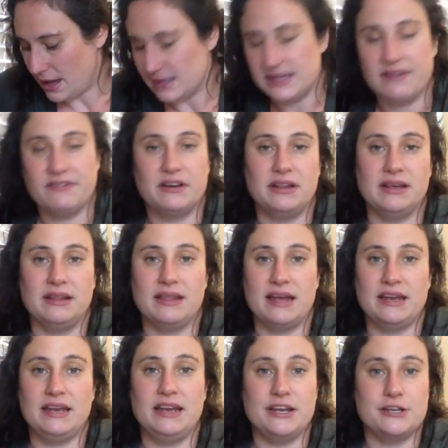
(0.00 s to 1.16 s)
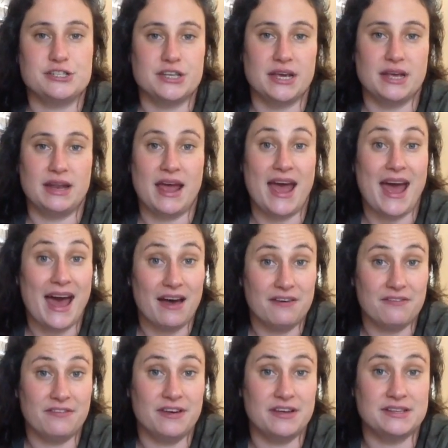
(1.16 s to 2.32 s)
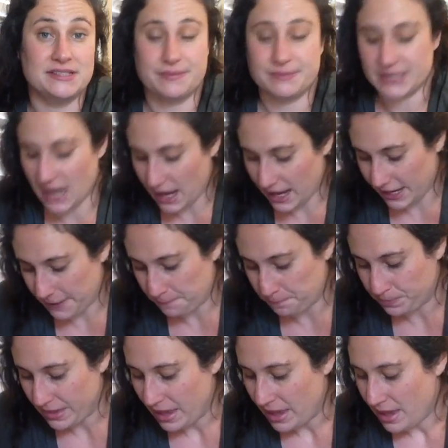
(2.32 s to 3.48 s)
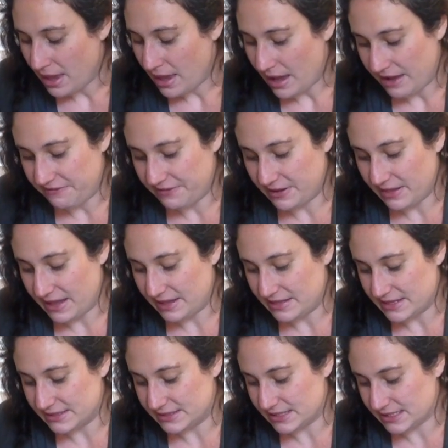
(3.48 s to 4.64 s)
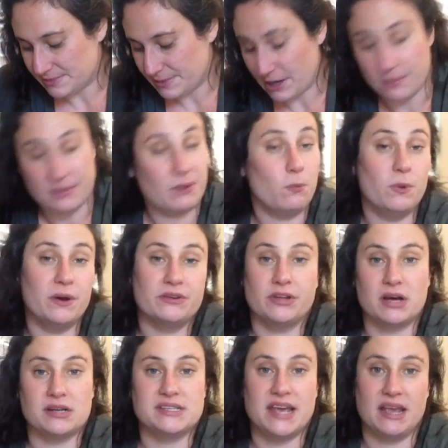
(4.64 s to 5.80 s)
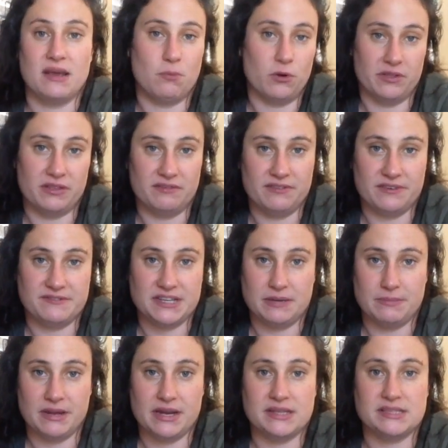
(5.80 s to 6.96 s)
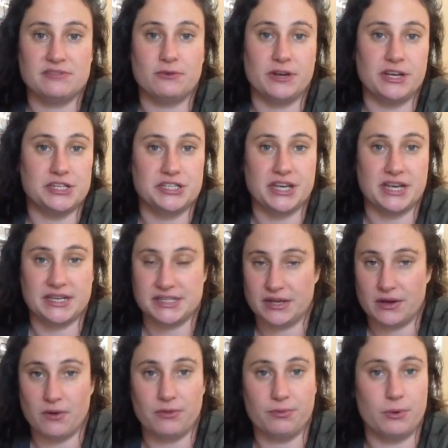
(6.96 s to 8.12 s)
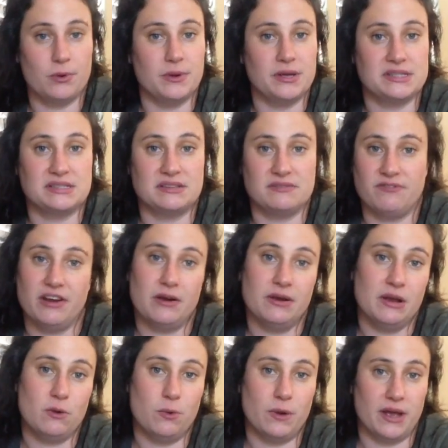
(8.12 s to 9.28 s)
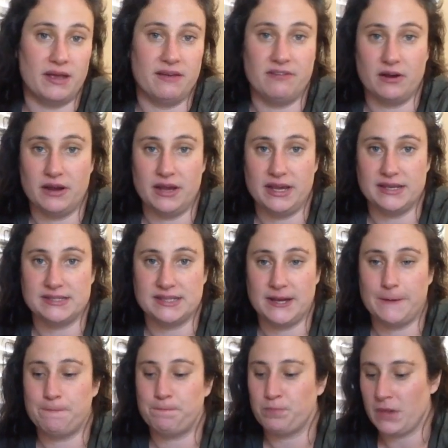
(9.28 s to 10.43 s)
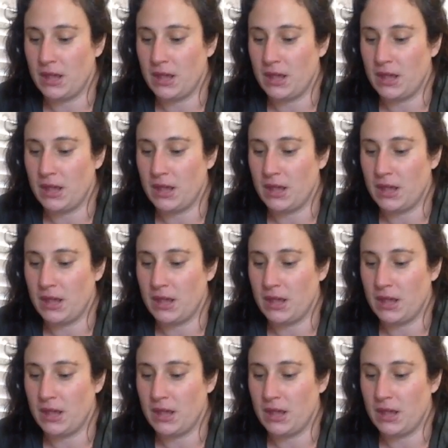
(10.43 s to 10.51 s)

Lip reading: definitely letting each kid have some time. I feel like this experiment will not take more than 15 minutes for each kid to go through. It's very quick, very easy,